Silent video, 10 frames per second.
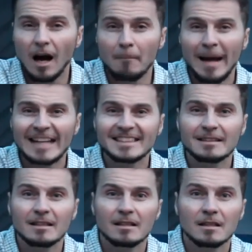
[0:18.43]

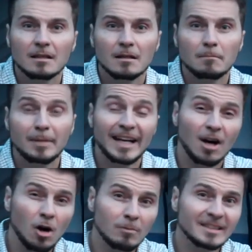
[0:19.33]
Imagine being
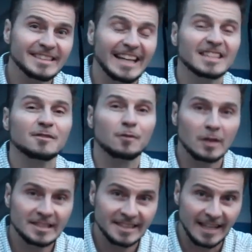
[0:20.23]
homeless and it's
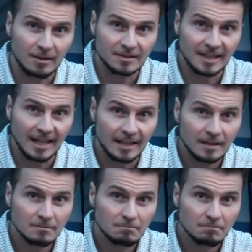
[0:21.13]
freezing outside.